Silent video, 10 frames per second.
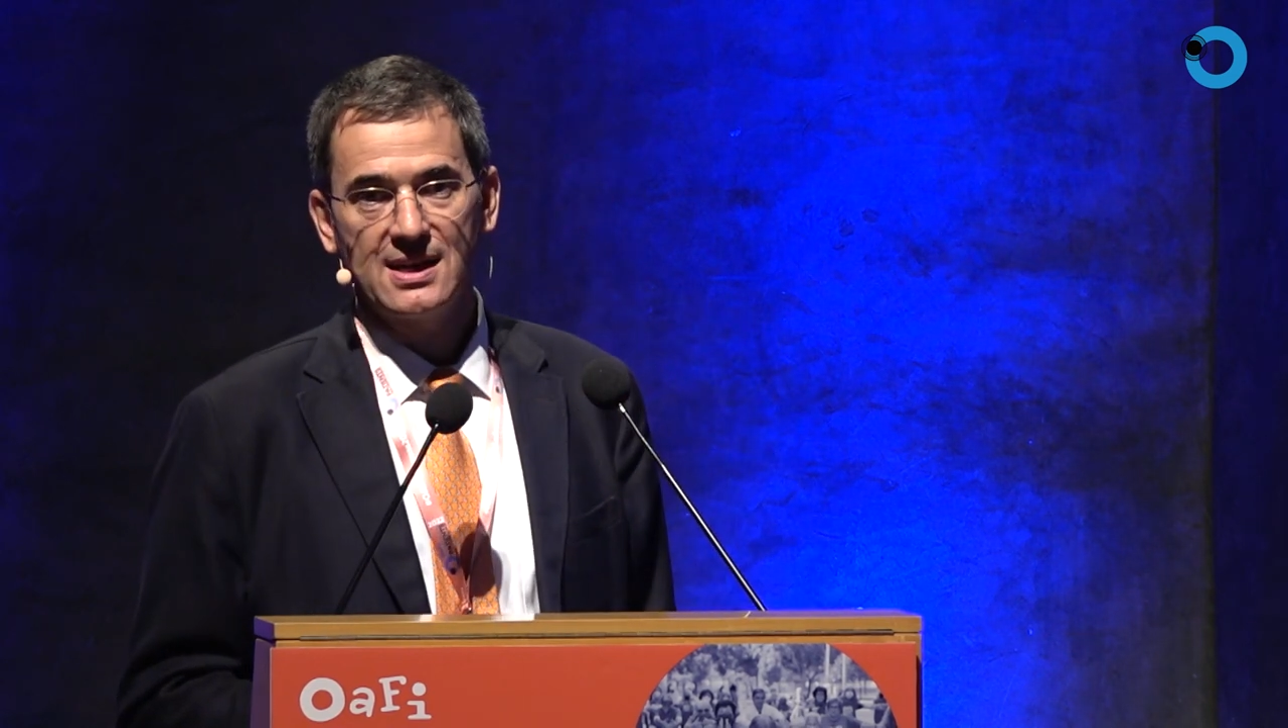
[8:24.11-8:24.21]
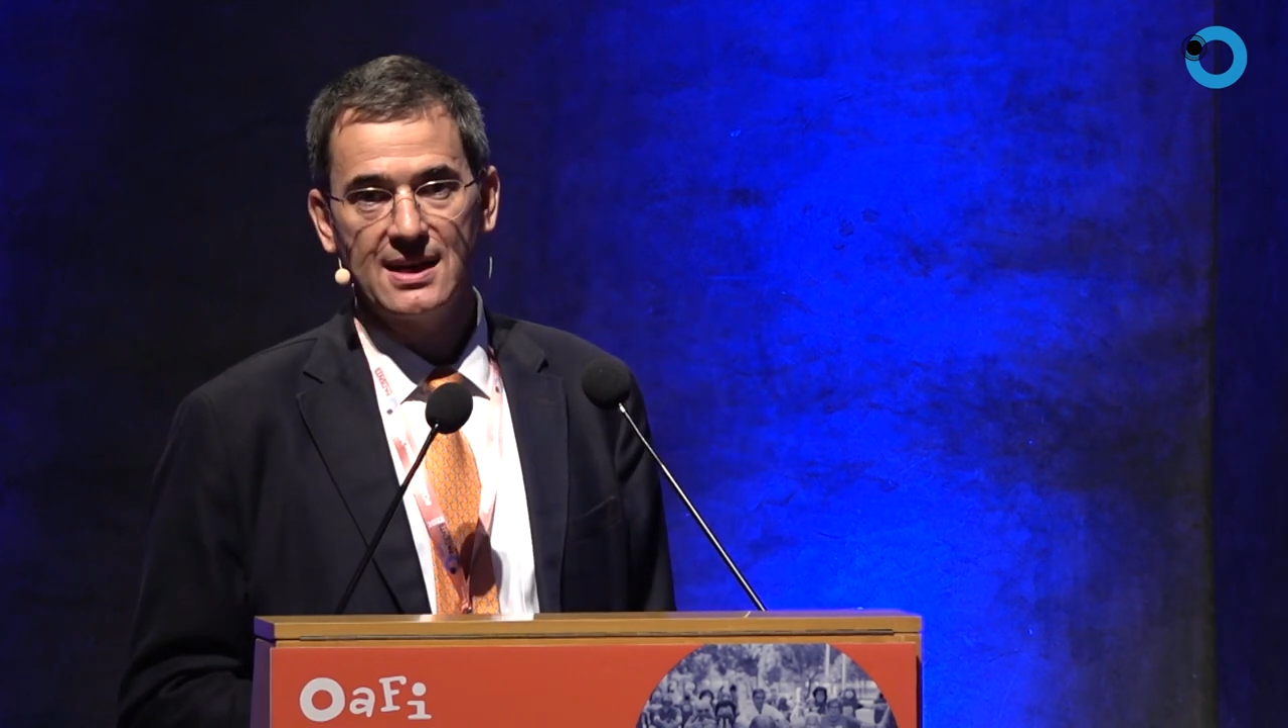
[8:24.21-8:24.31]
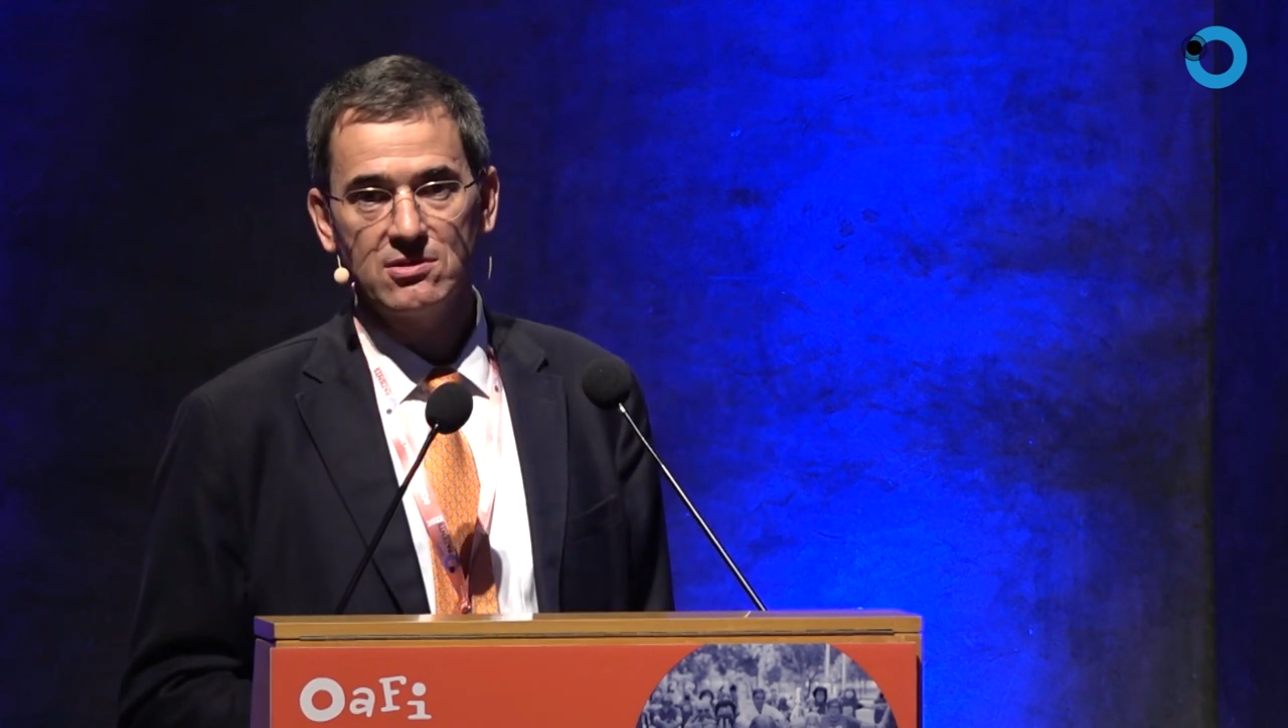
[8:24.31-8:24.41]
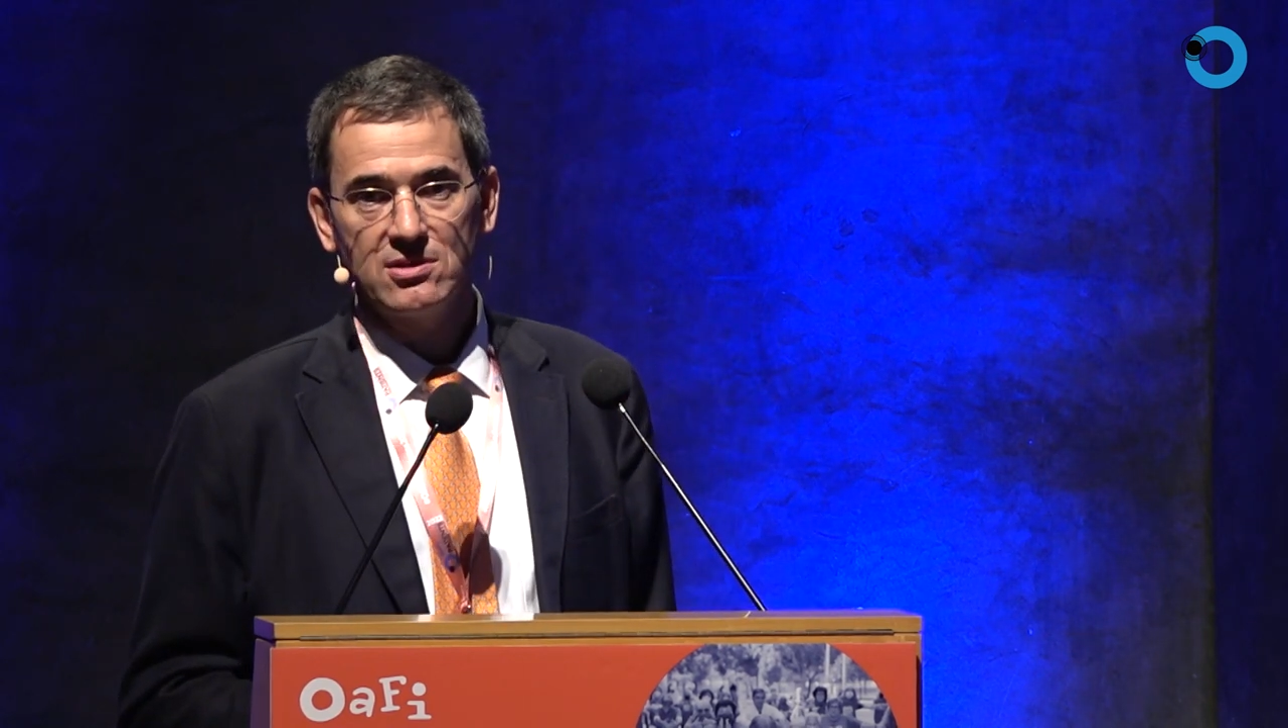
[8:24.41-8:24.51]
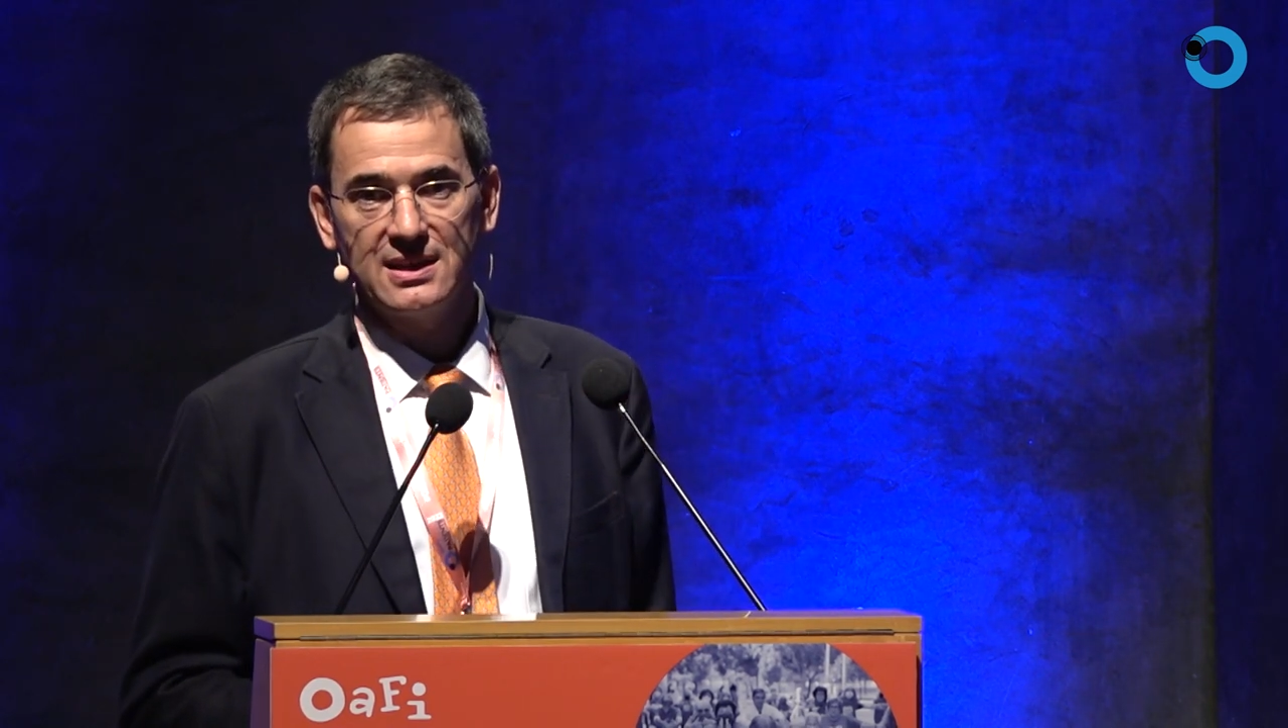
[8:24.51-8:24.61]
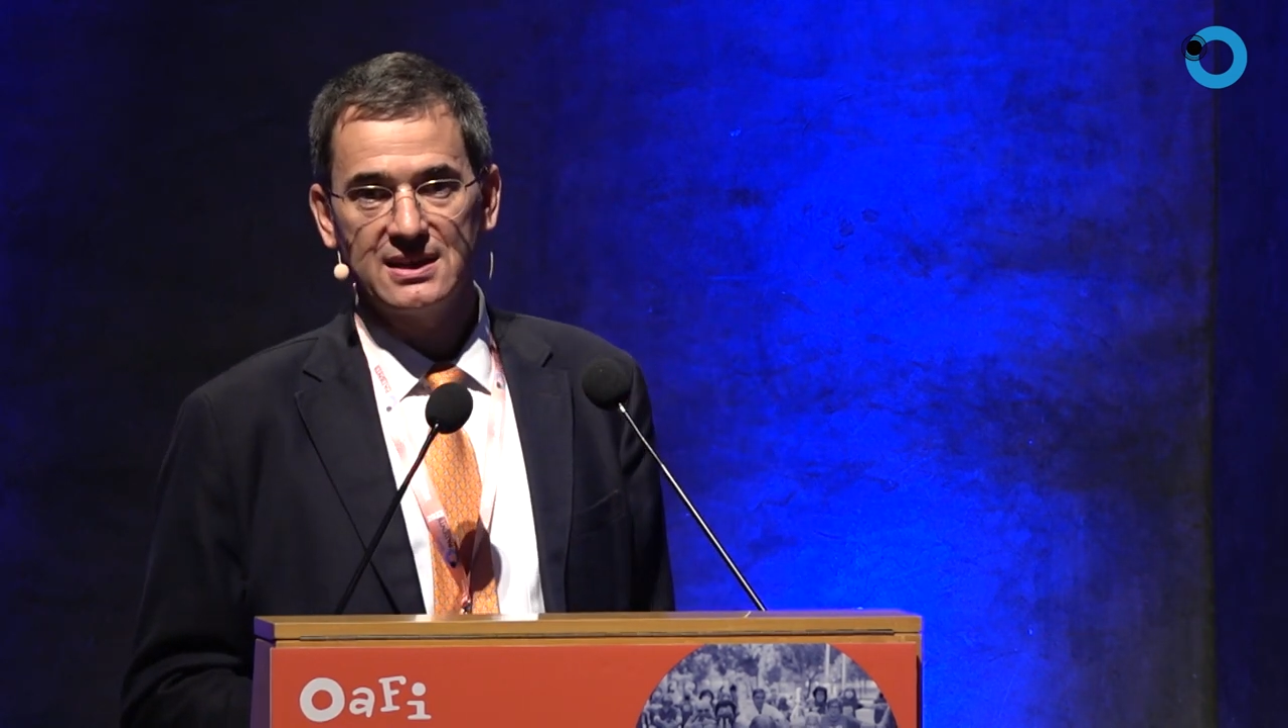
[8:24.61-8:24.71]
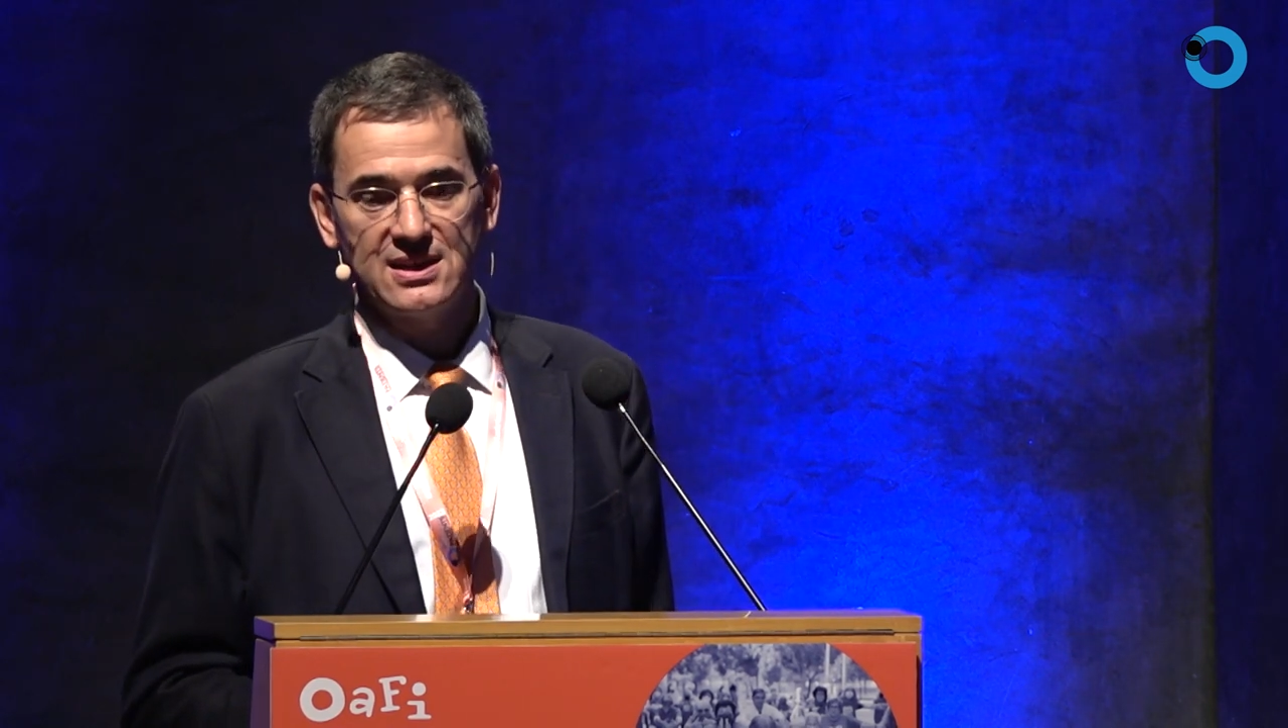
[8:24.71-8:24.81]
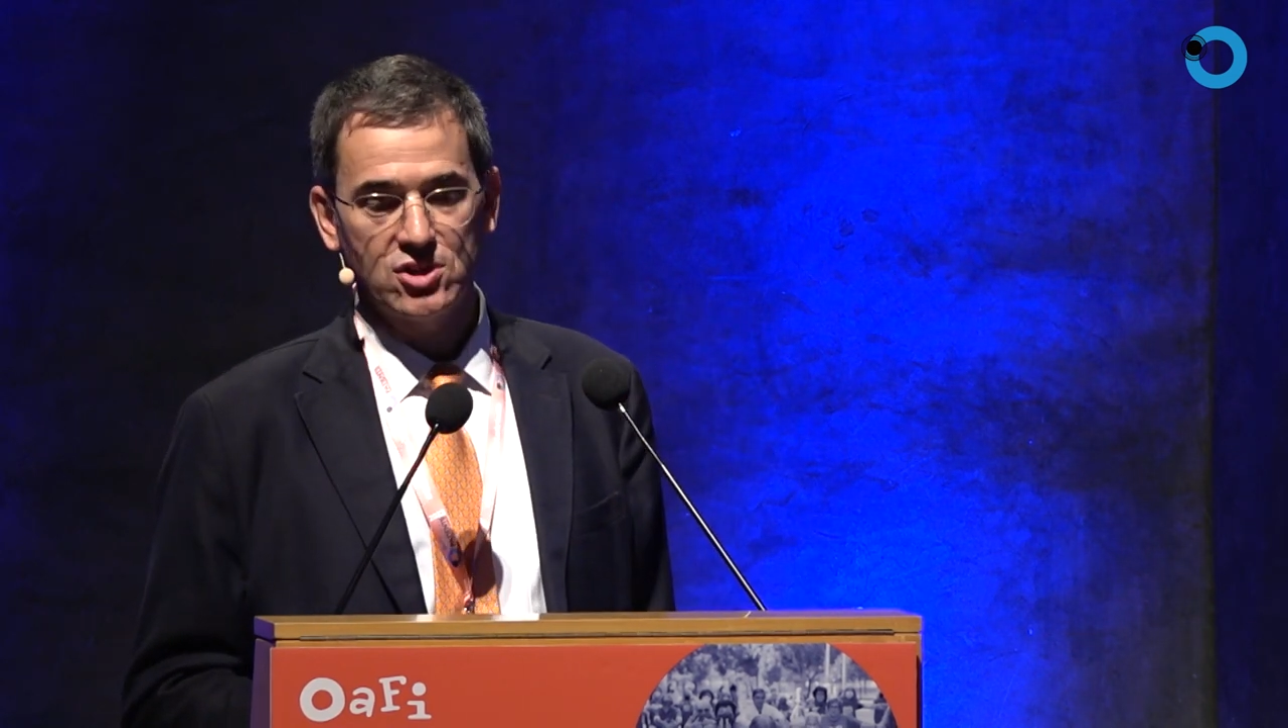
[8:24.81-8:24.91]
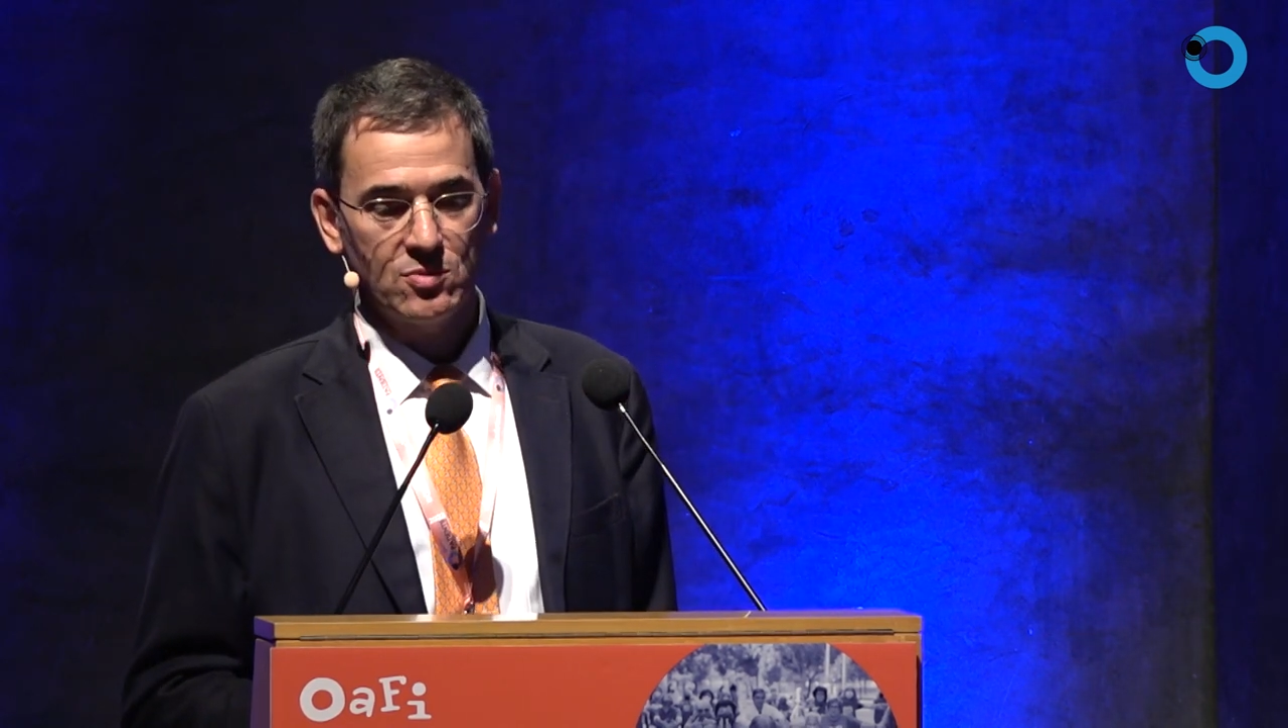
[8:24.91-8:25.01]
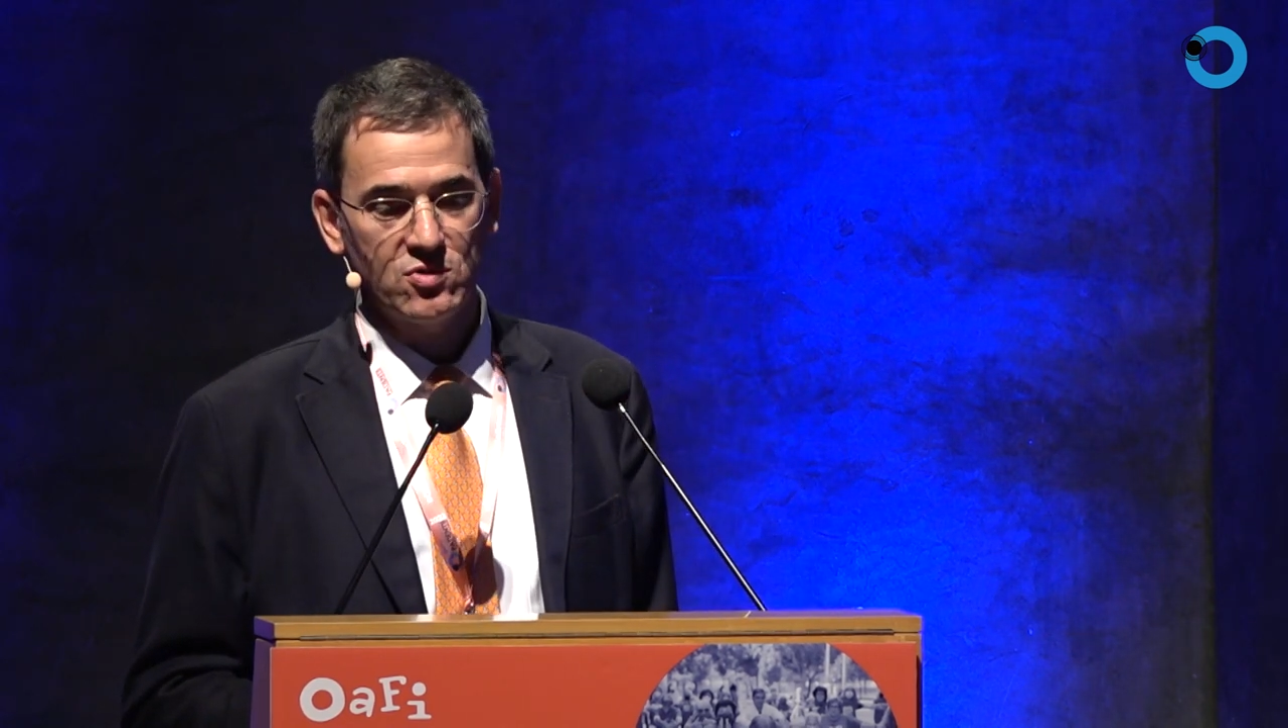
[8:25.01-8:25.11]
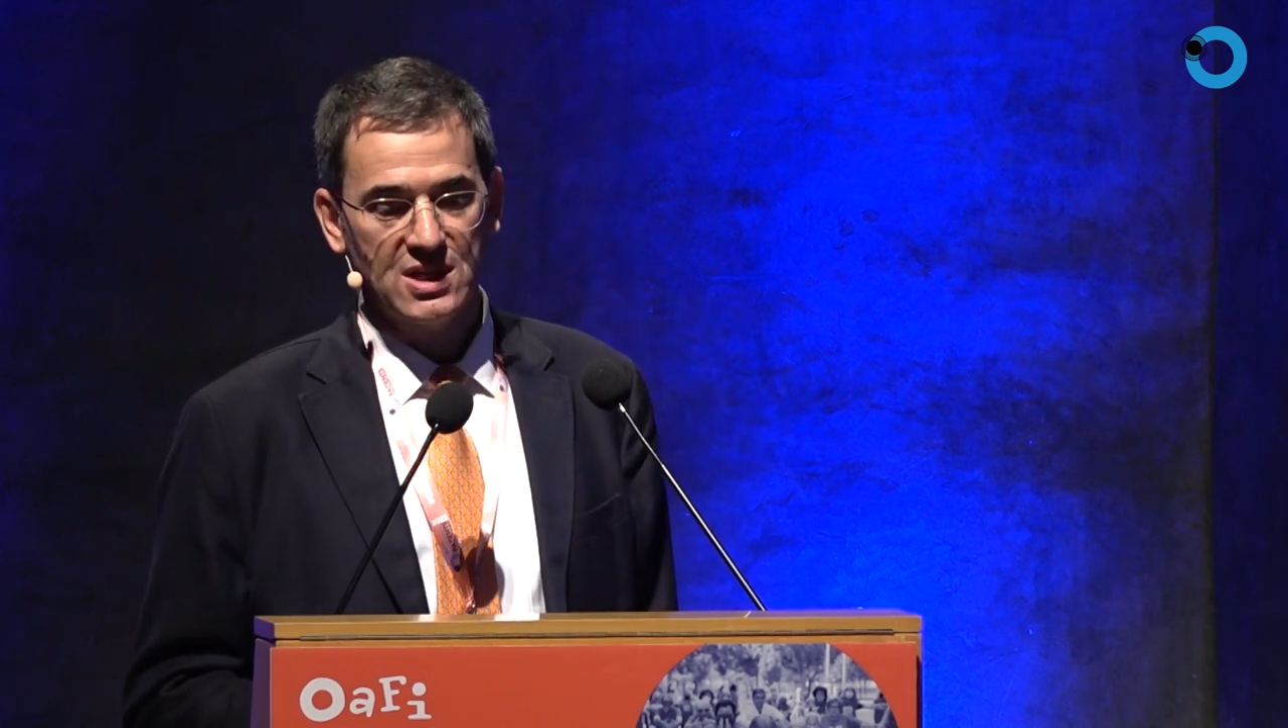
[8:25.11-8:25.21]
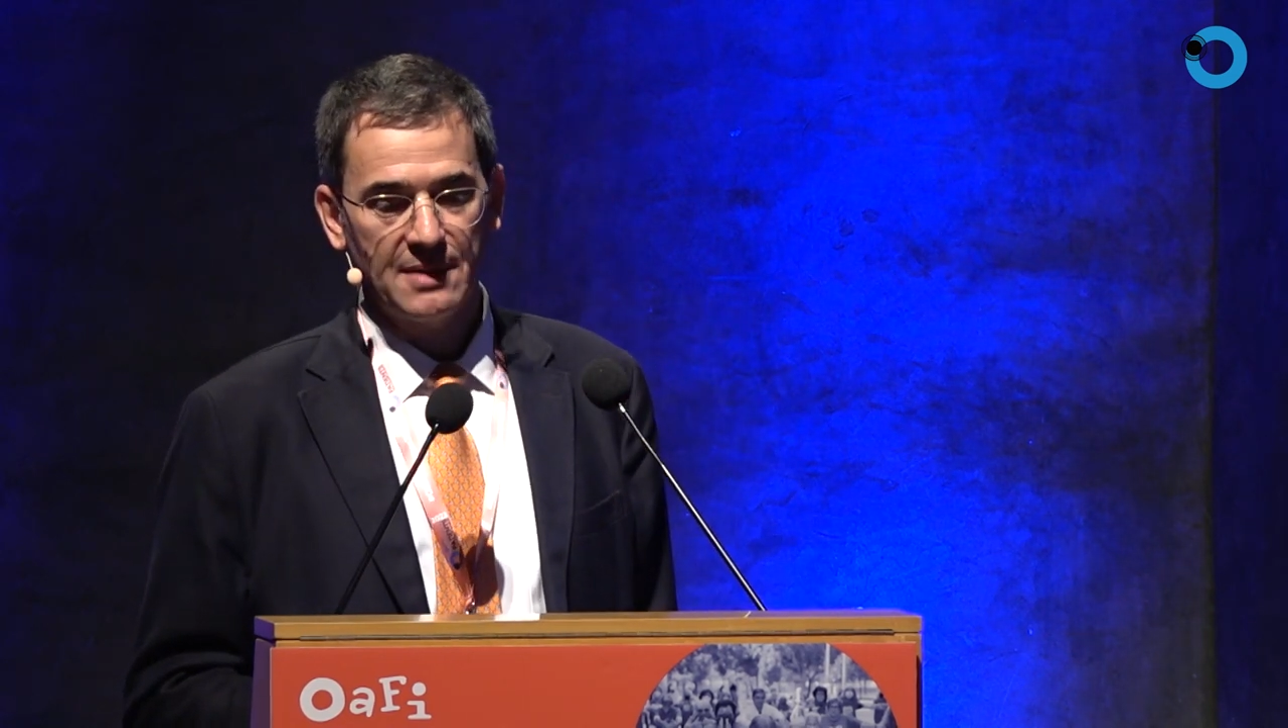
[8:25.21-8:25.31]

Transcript: mechanisms.